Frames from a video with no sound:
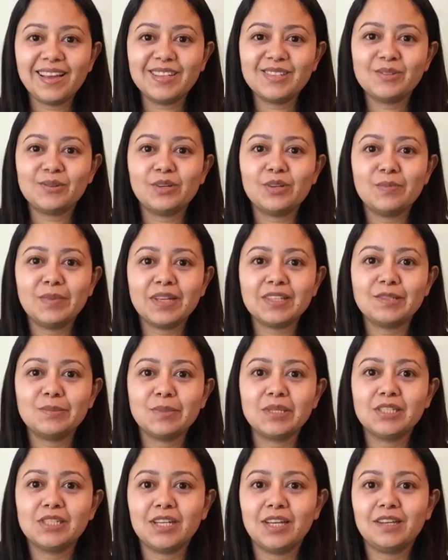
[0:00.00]
guys, welcome back to
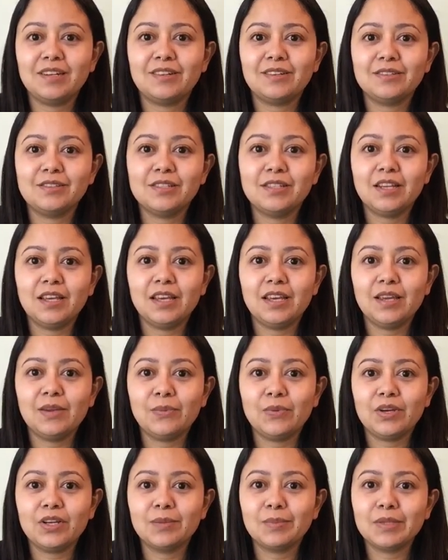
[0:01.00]
my channel. Today
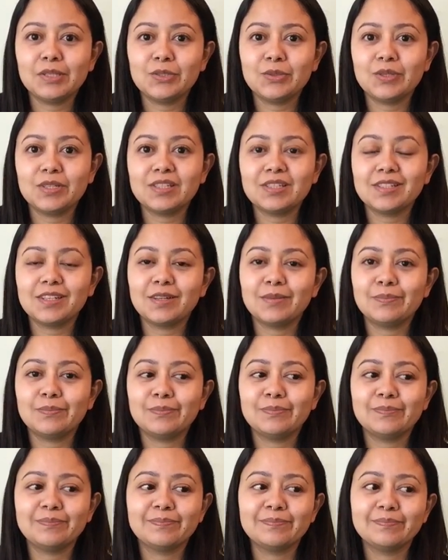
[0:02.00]
we're going to be doing
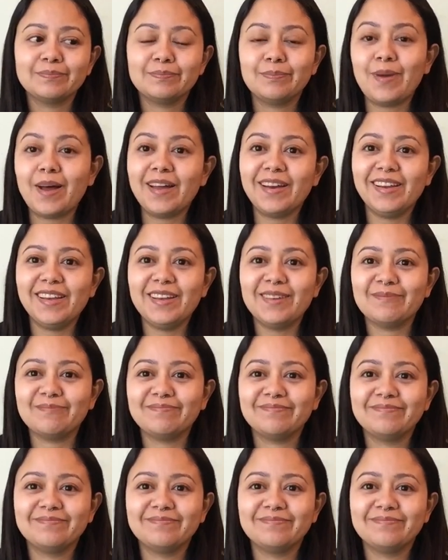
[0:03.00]
some potting up.